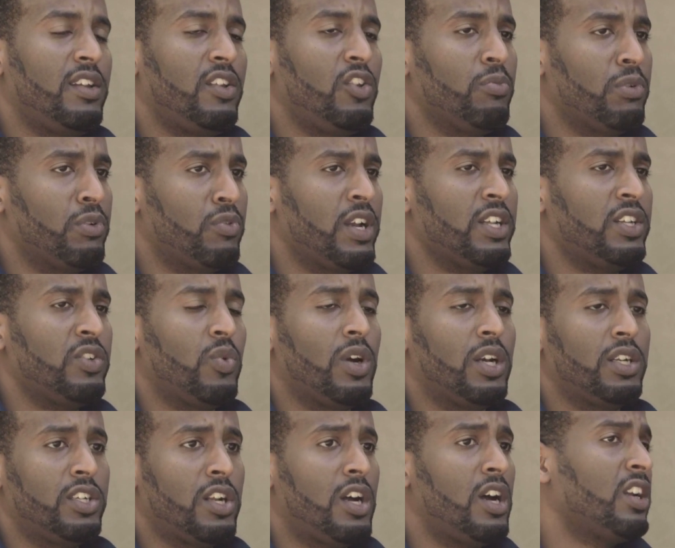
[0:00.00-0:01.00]
Human Rights
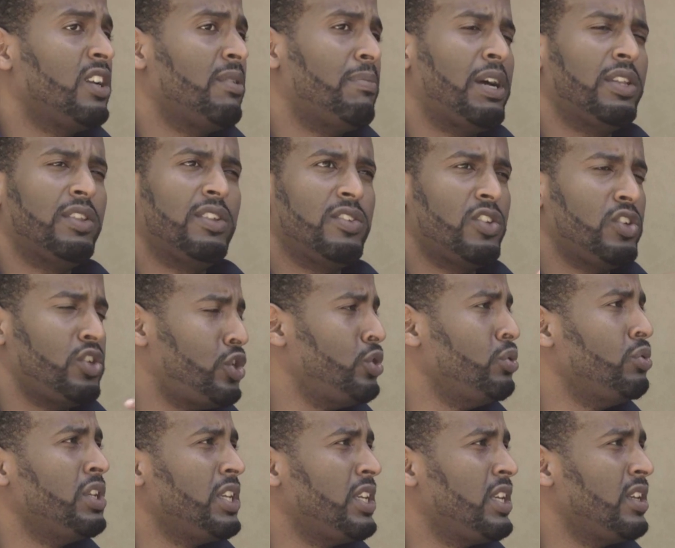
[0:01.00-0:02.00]
Watch talked about this, a
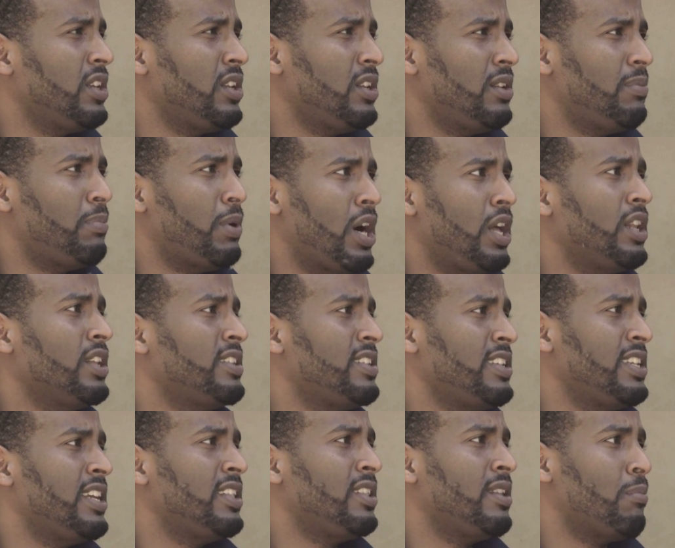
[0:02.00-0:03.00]
shoot-to-kill
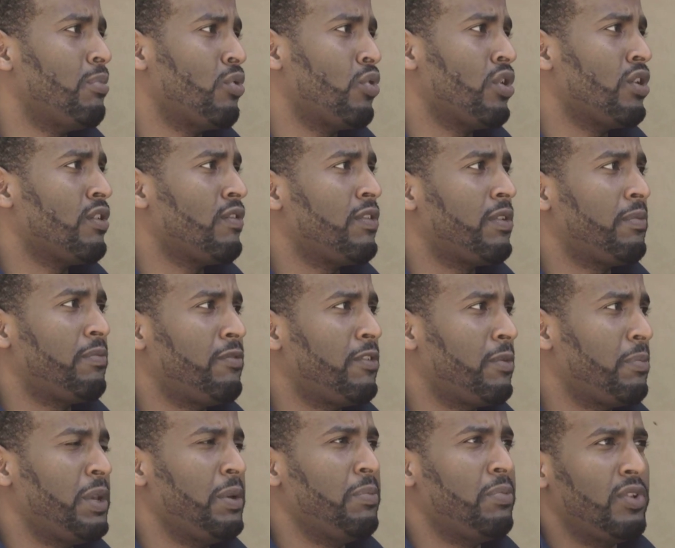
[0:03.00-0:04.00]
policy at the border
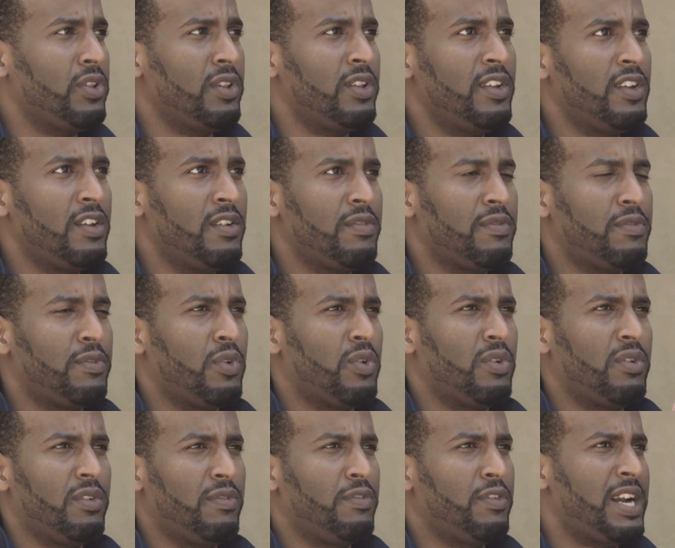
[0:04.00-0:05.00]
for people,
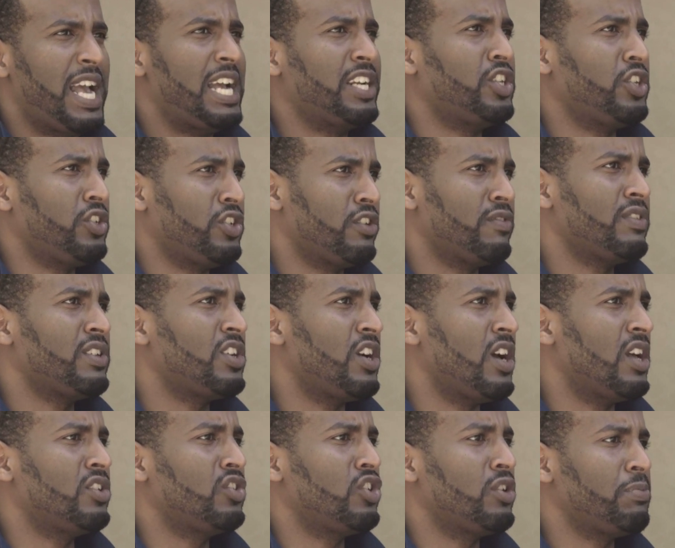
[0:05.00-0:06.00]
for national service
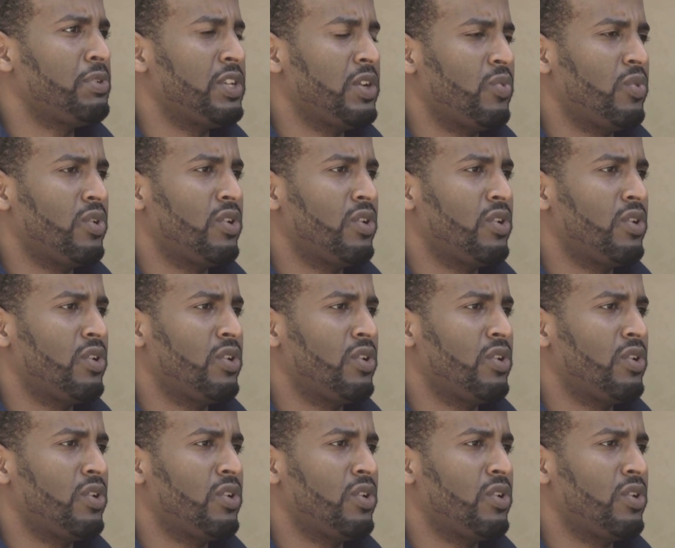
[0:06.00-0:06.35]
conscripts that